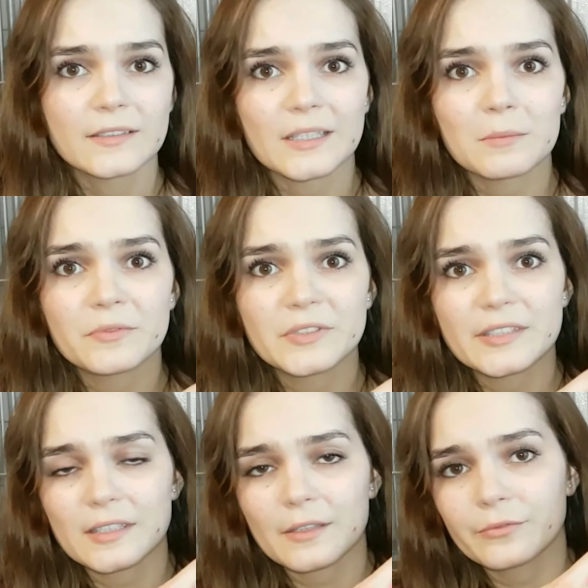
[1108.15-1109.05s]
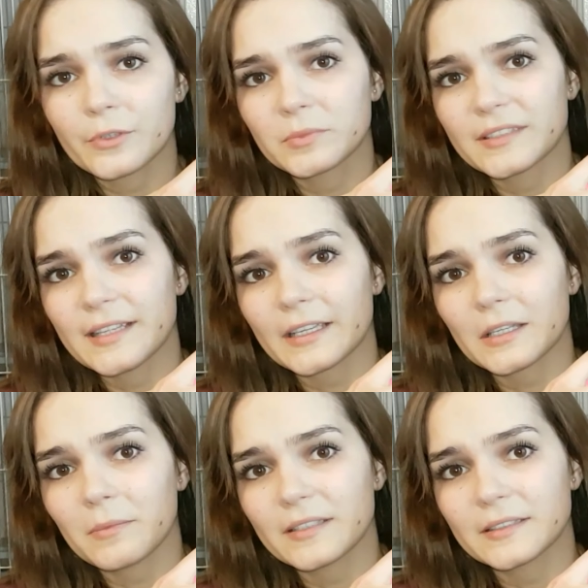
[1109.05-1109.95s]
some of the stuff from the
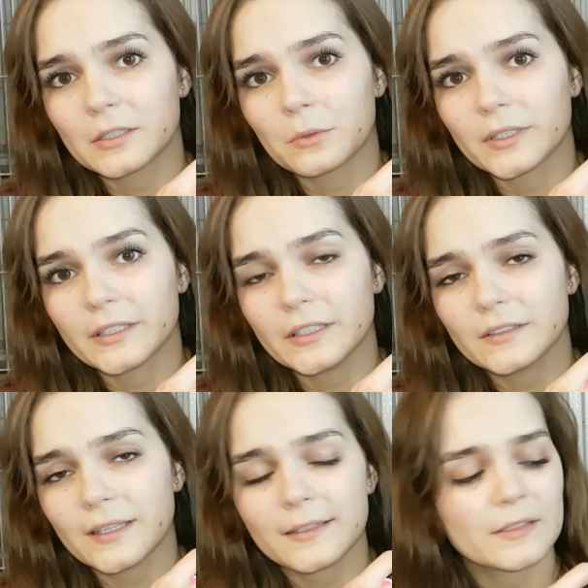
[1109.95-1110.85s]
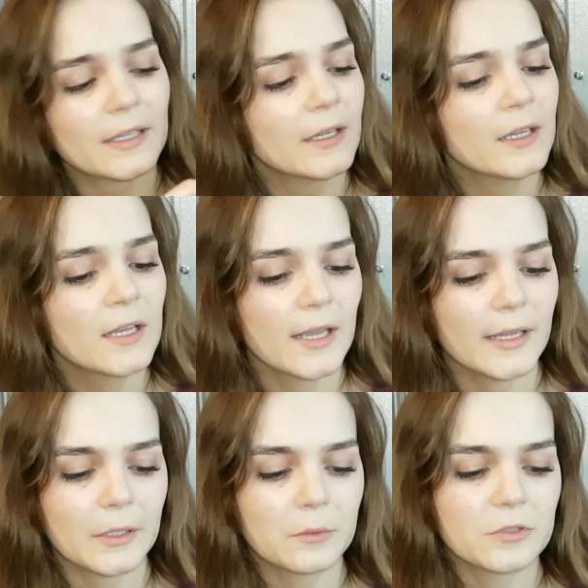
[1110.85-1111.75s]
snacky mice they don't want to eat that day
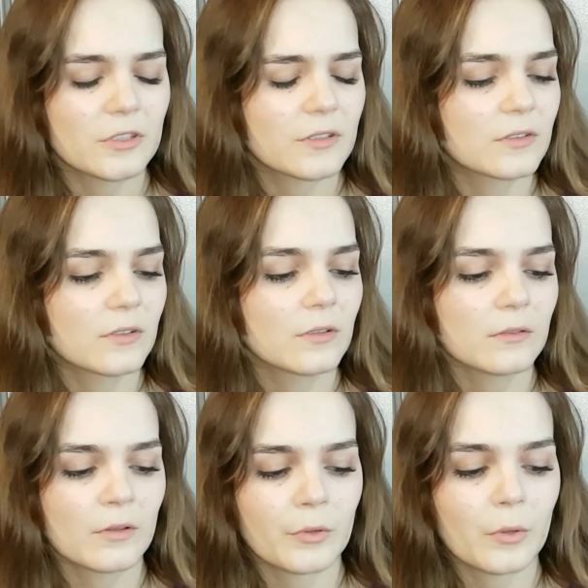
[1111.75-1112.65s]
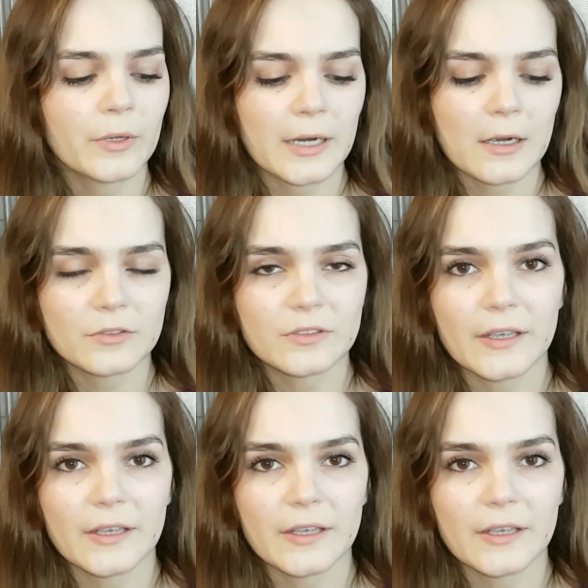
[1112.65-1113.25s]
and they will just throw it out,